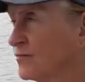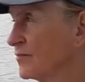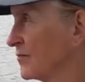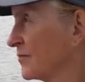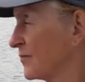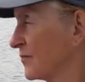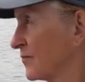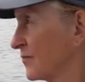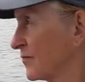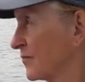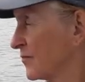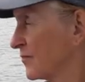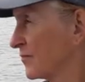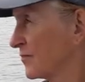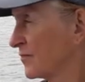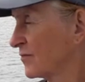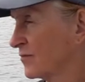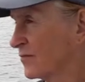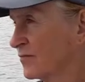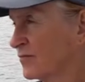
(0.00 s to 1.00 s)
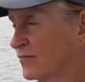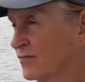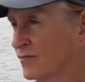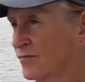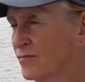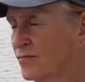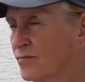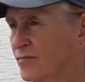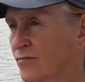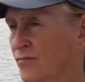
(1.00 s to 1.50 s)

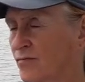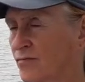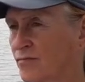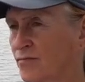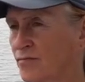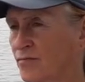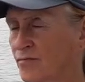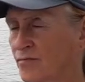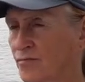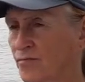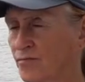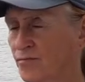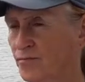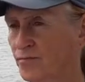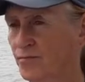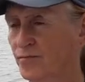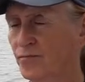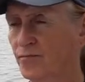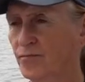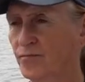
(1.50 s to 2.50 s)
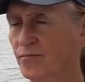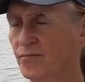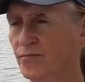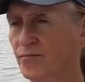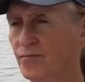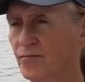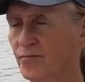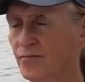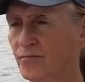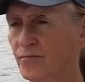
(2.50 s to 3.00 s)

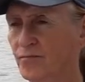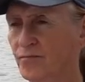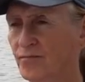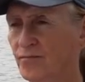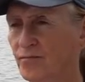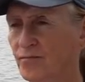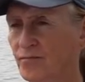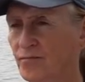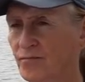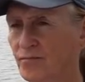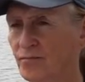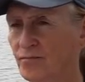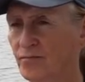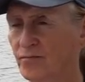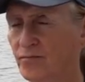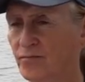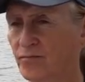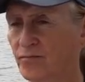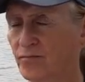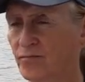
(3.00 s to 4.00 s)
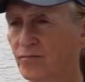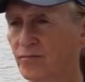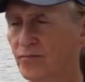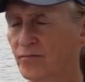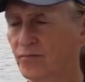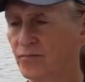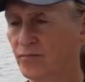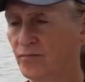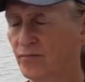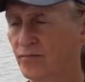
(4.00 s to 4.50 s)

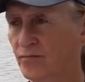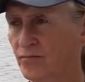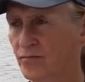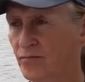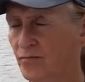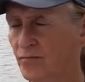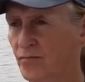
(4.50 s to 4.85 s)
No words are spoken by the person on screen.